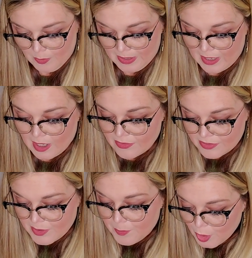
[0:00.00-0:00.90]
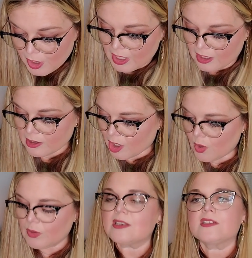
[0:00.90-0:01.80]
But the book
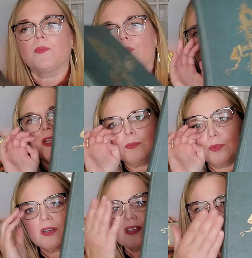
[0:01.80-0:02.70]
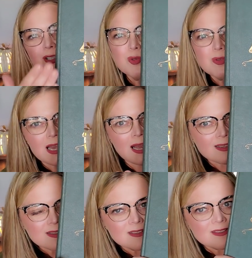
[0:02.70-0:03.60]
alone is a pretty book to use
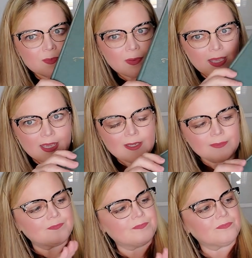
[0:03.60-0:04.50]
as display.